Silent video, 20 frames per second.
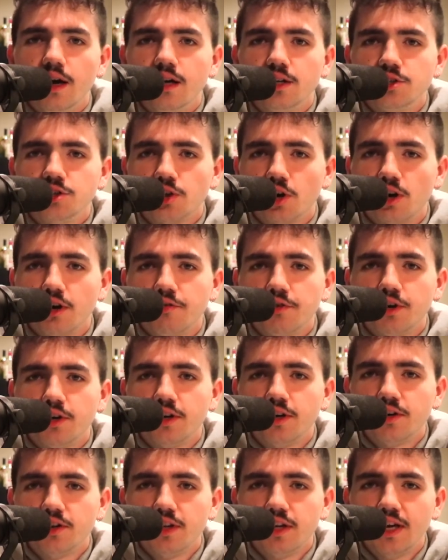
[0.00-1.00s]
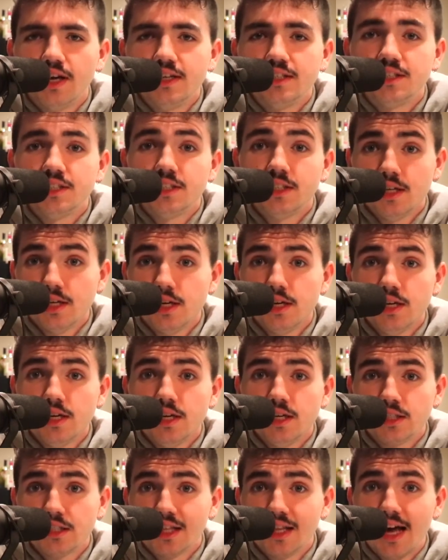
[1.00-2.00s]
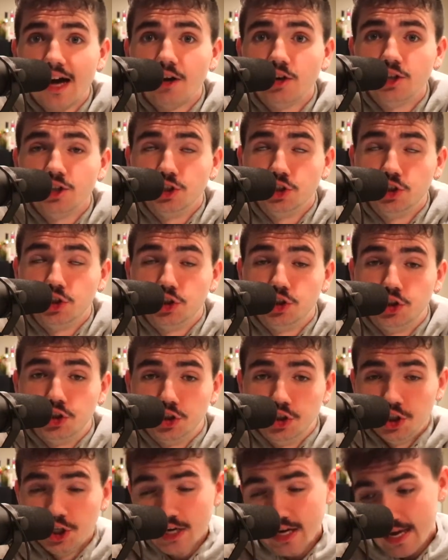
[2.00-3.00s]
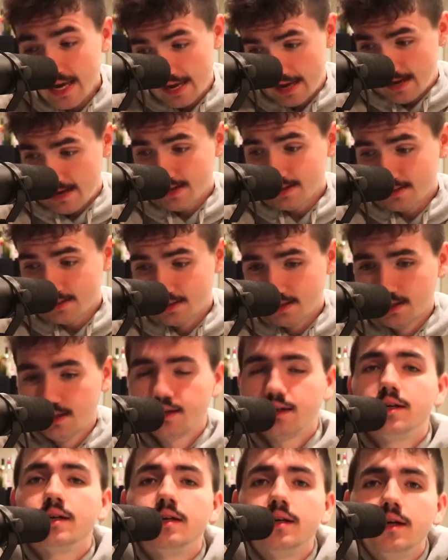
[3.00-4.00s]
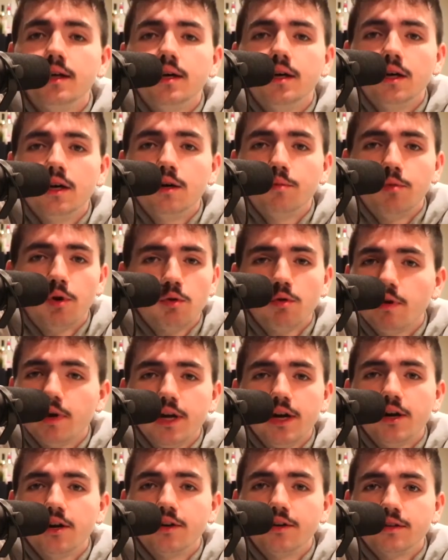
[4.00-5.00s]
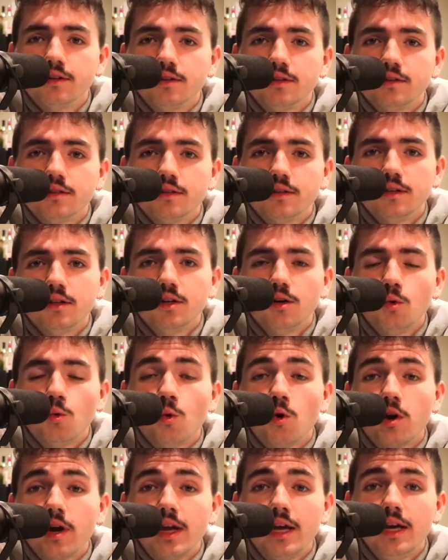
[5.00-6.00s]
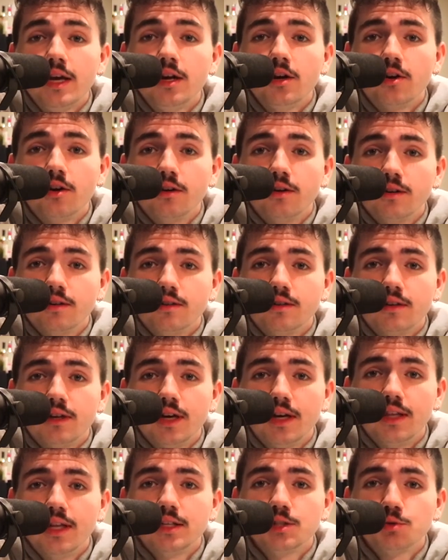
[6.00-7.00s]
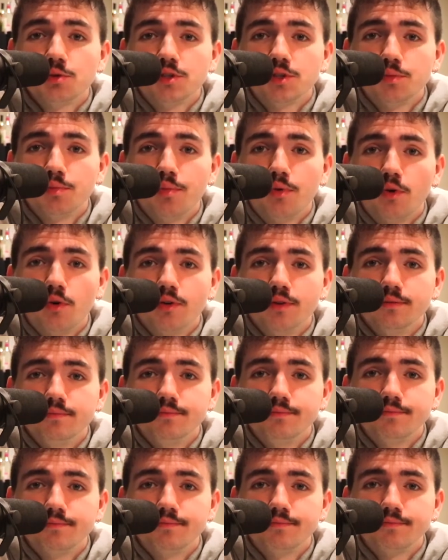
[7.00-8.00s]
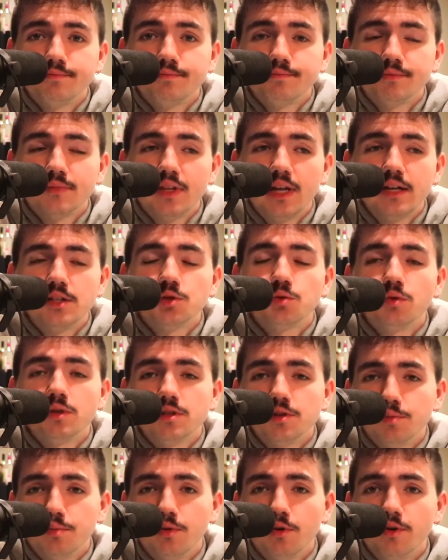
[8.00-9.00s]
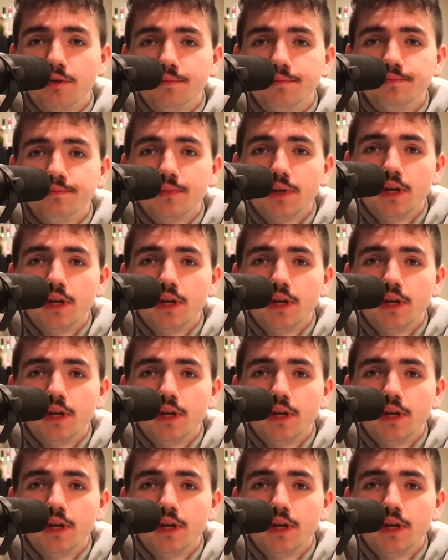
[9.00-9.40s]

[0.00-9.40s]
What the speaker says: Sorry if you can hear the AC. It's loud as shit. But we're here. We're here. And that's what's important. That's what's important.